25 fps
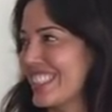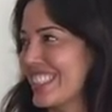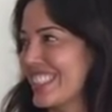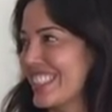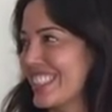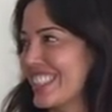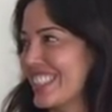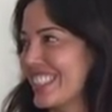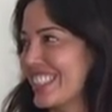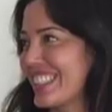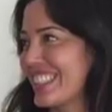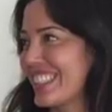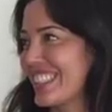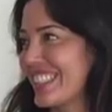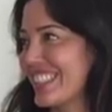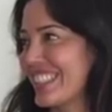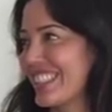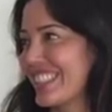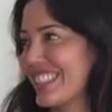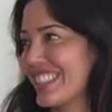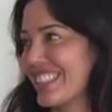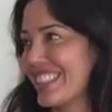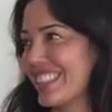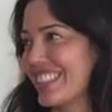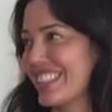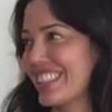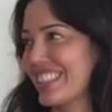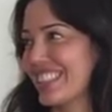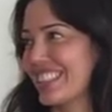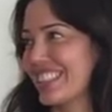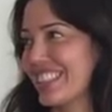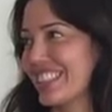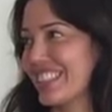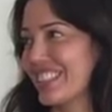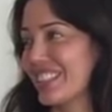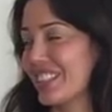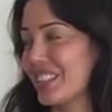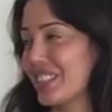
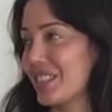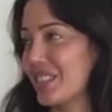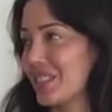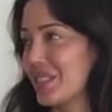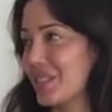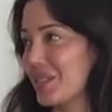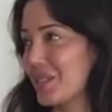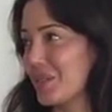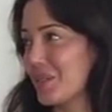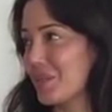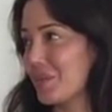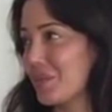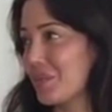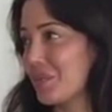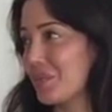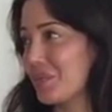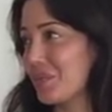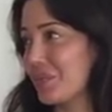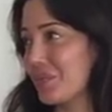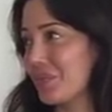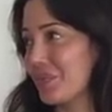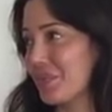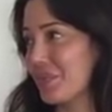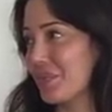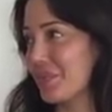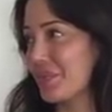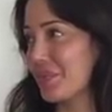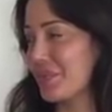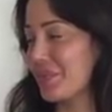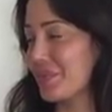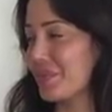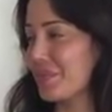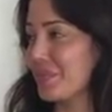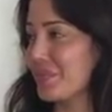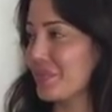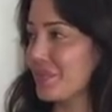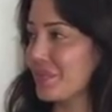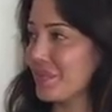
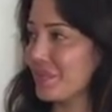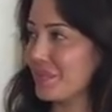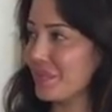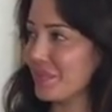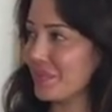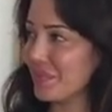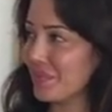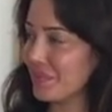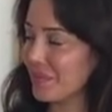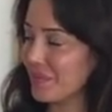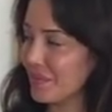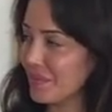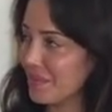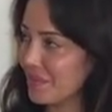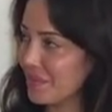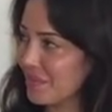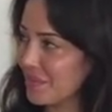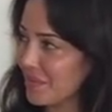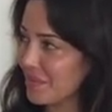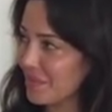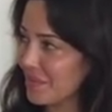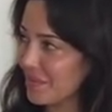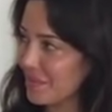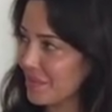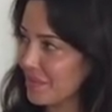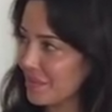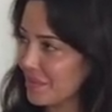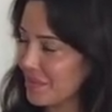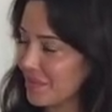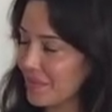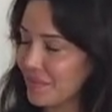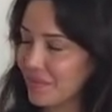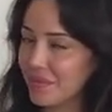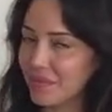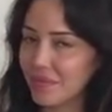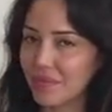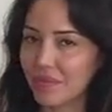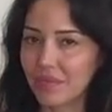
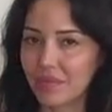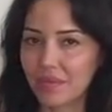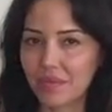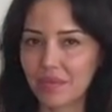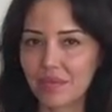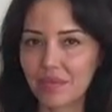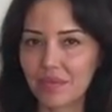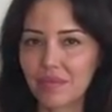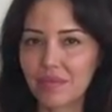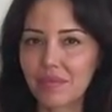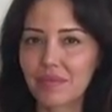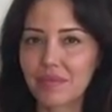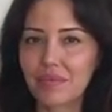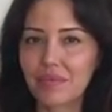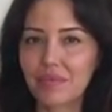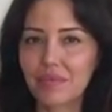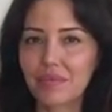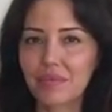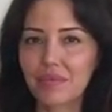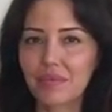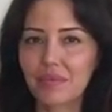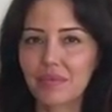This person isn't speaking.